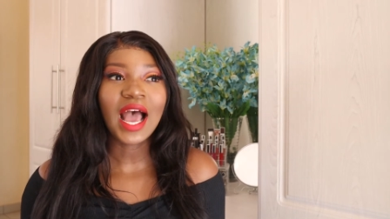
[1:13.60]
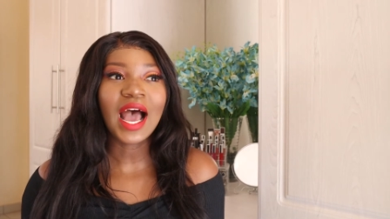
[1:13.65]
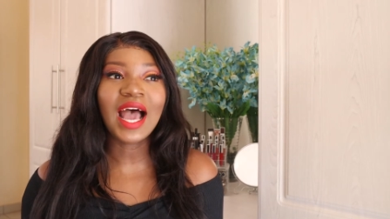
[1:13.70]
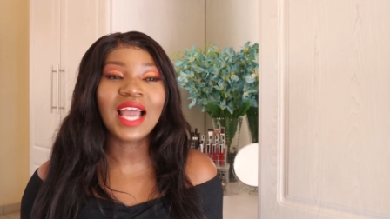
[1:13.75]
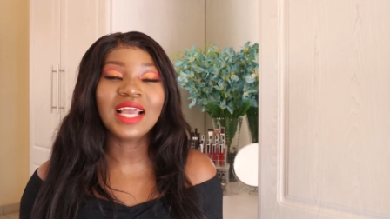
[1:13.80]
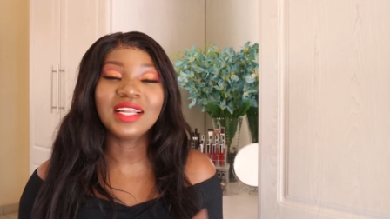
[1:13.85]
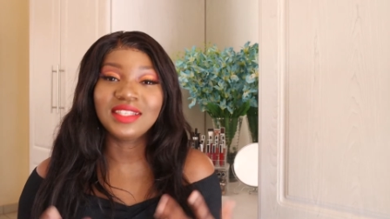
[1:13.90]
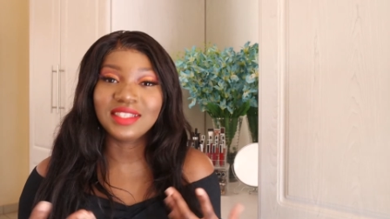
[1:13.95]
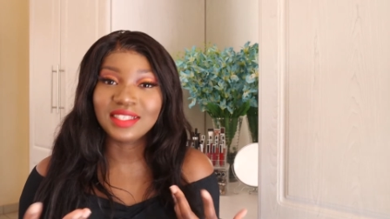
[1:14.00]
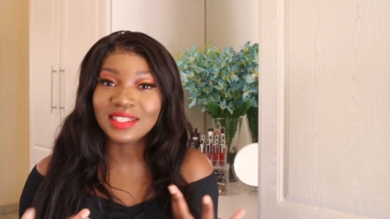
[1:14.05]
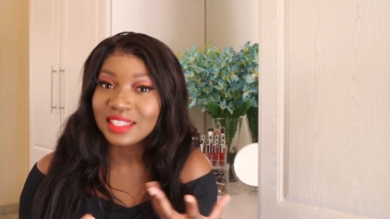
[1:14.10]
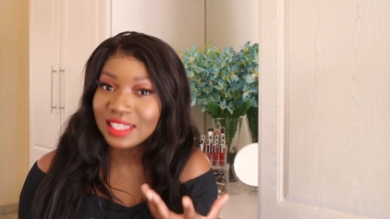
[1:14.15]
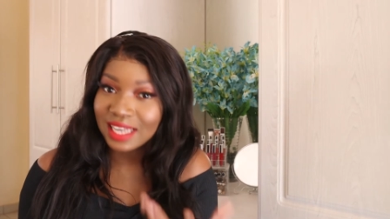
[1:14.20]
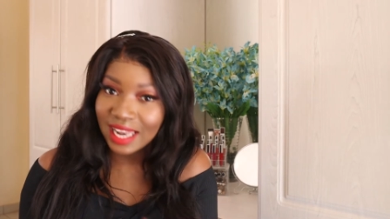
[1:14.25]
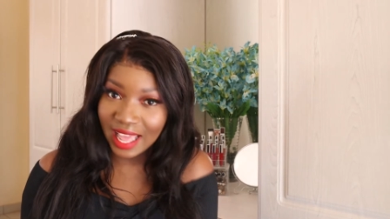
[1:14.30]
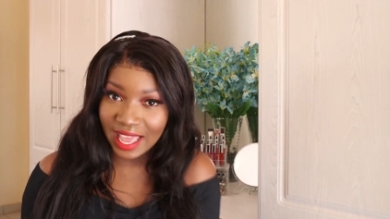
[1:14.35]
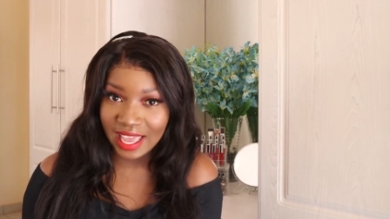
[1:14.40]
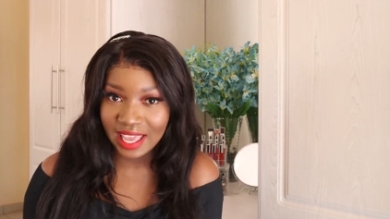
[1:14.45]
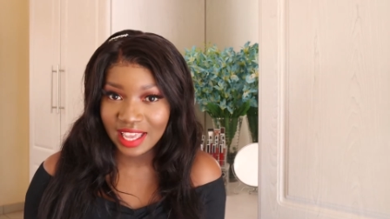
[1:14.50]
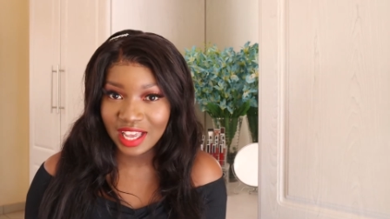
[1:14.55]
i
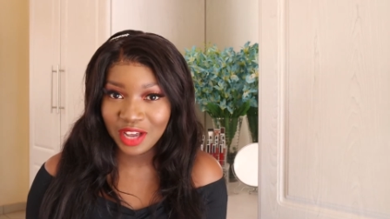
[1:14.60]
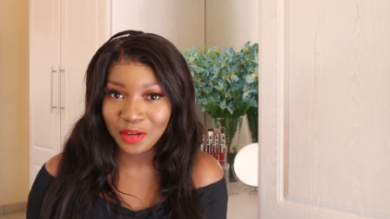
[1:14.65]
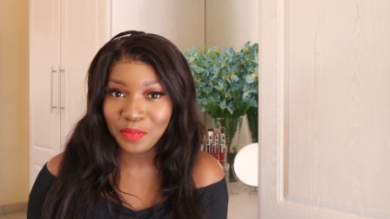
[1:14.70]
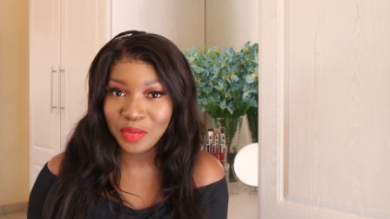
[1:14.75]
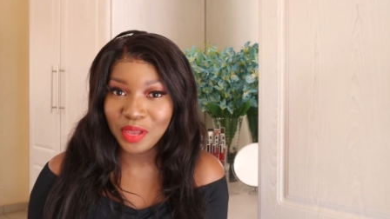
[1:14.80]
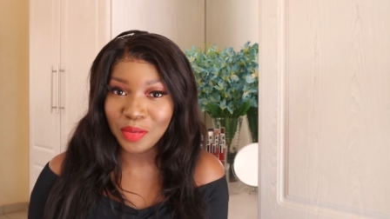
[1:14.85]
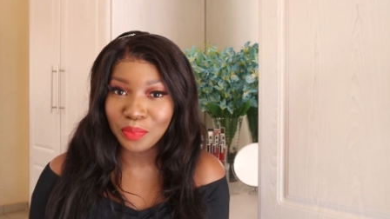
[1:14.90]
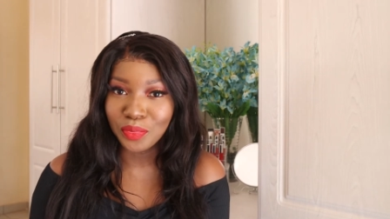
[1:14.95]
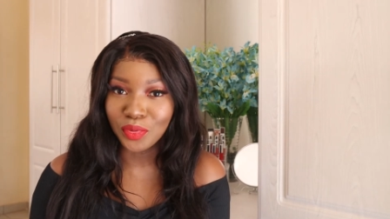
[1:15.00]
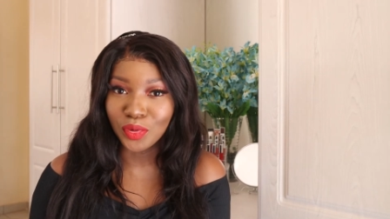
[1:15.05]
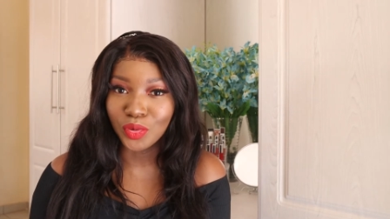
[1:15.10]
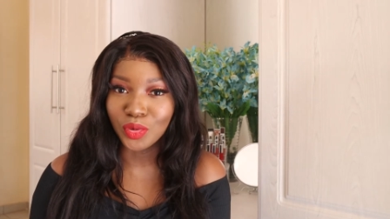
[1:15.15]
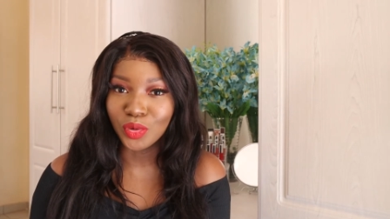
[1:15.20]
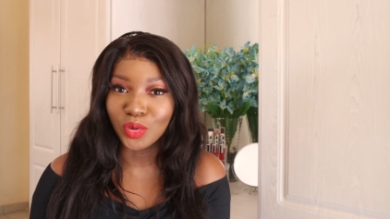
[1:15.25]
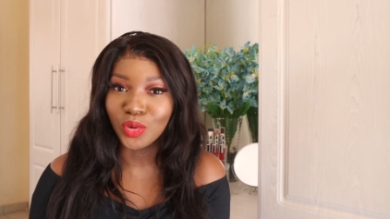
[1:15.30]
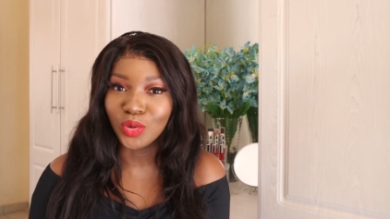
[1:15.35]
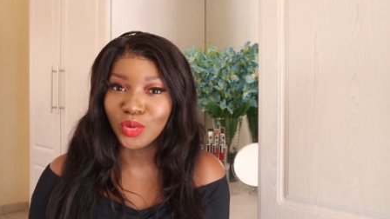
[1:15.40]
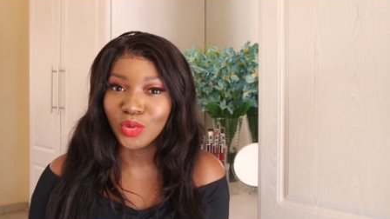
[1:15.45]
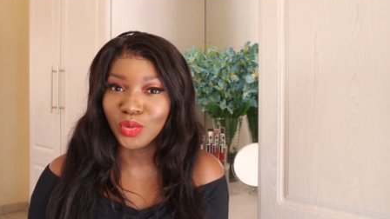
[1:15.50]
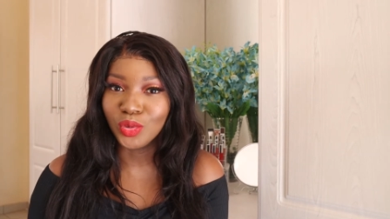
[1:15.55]
dislike
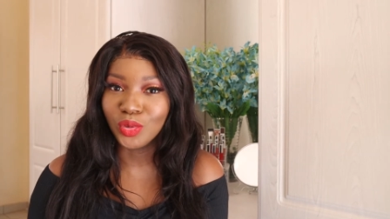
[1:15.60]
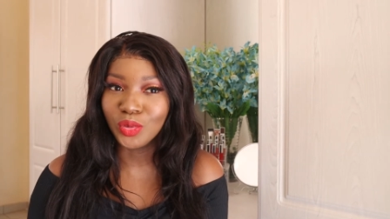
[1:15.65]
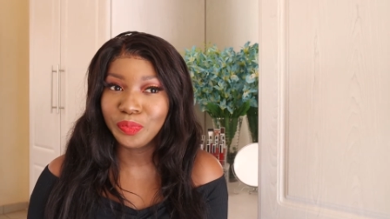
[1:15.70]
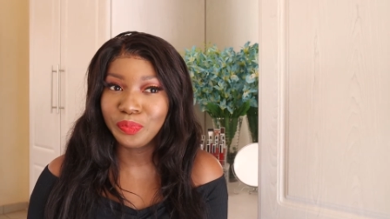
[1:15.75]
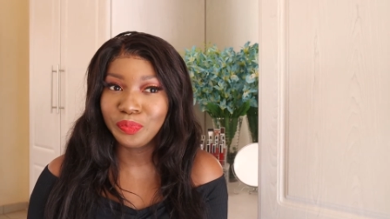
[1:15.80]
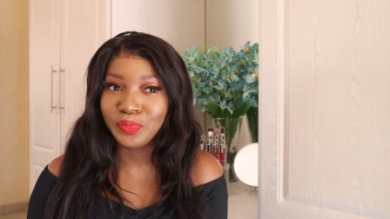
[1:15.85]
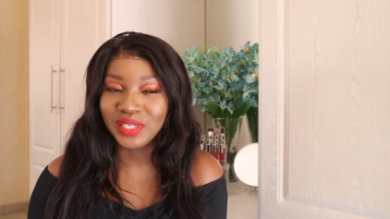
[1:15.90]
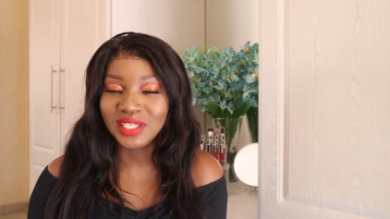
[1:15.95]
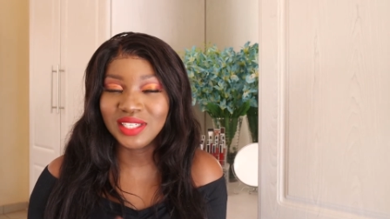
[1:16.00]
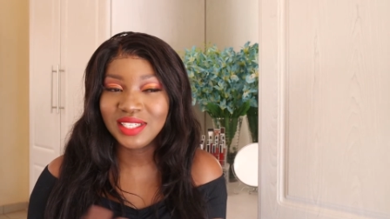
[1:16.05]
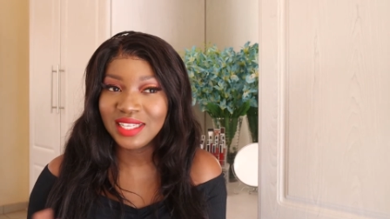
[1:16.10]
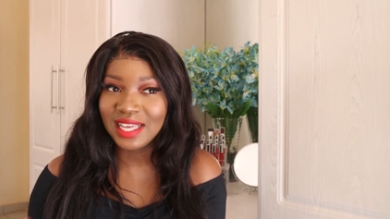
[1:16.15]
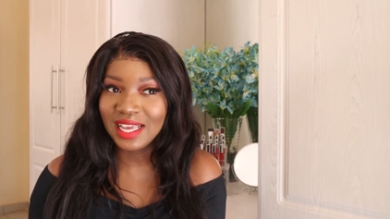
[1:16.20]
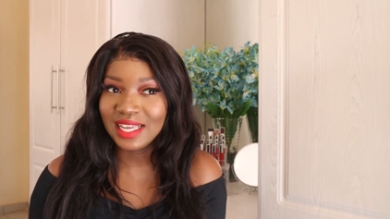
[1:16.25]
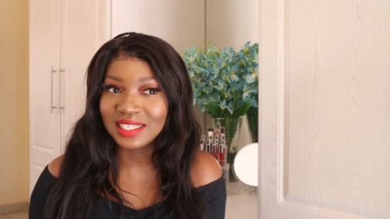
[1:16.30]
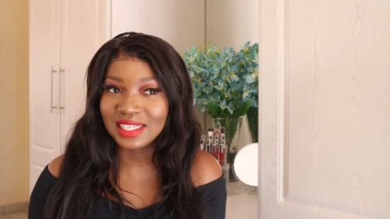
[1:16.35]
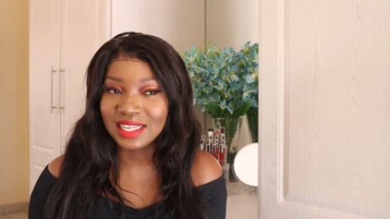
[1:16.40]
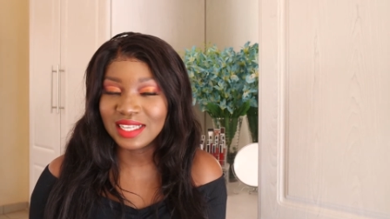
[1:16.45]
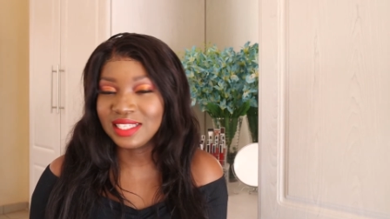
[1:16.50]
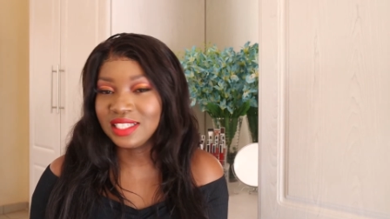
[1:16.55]
people who
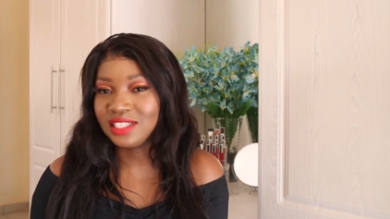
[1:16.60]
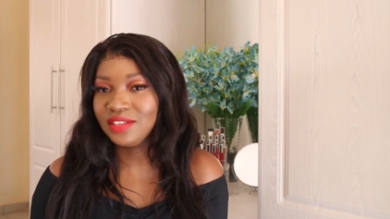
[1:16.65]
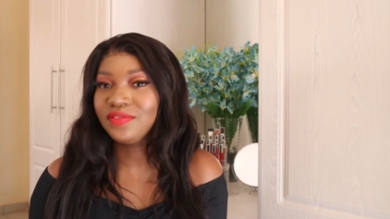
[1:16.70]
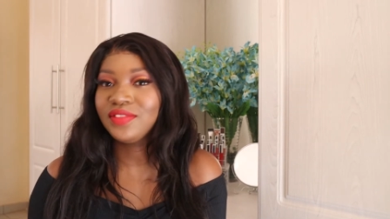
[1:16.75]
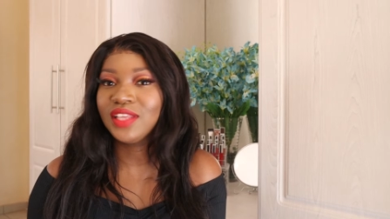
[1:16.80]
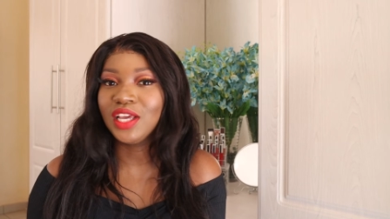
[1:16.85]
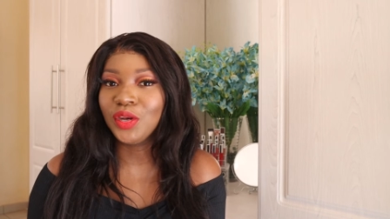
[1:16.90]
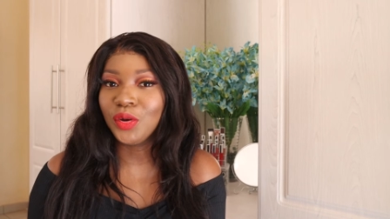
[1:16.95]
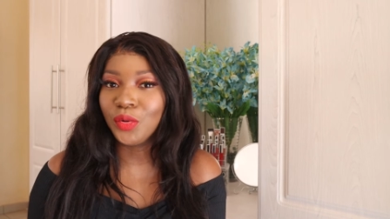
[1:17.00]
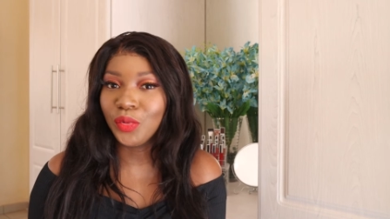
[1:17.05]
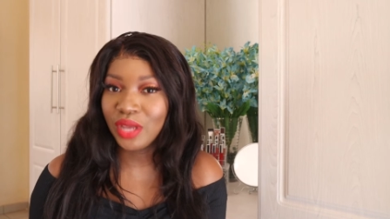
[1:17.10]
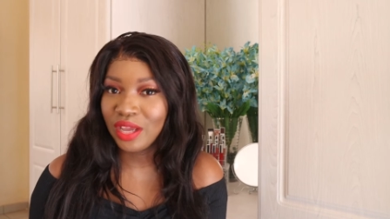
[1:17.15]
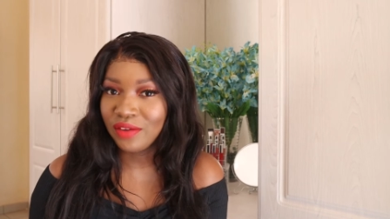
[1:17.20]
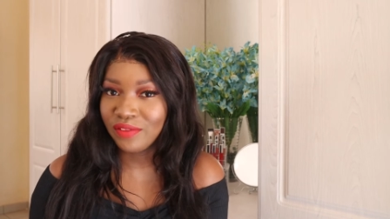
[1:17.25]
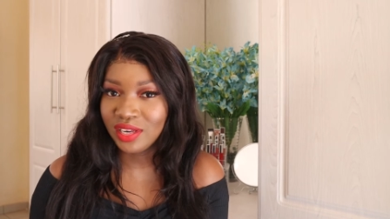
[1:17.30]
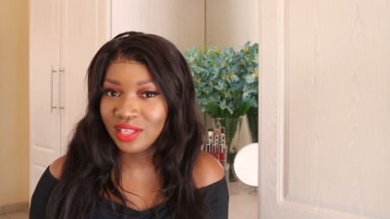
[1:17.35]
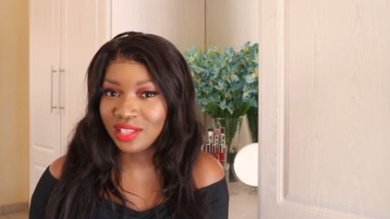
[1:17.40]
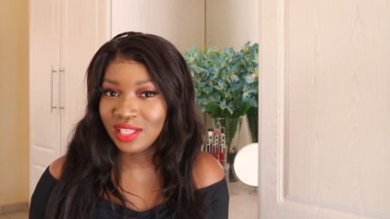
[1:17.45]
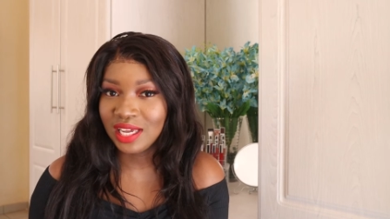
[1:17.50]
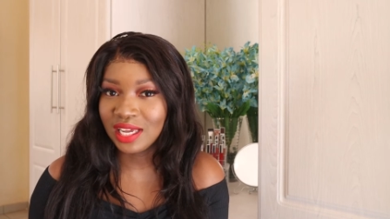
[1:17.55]
pretend as if they know
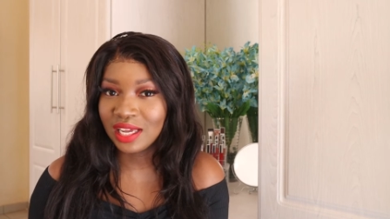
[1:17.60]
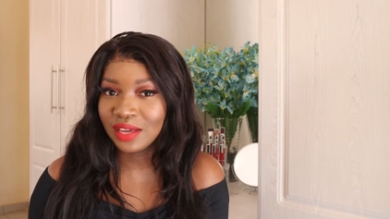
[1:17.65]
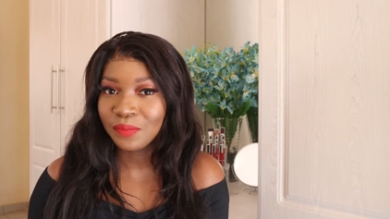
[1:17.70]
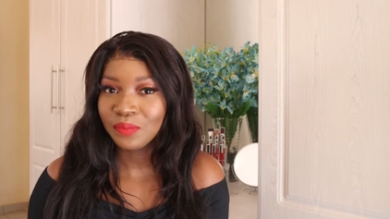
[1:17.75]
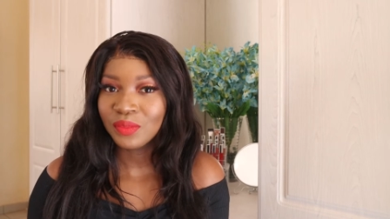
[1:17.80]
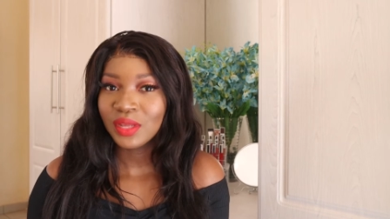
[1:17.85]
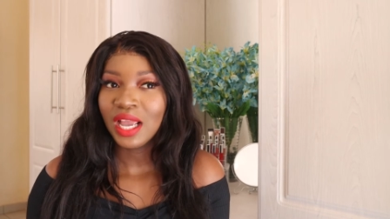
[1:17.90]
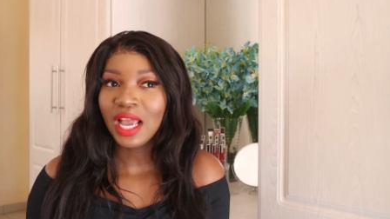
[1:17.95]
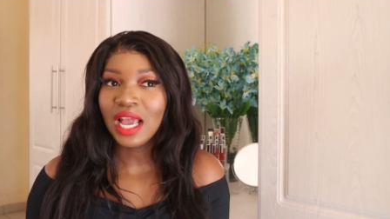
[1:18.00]
everything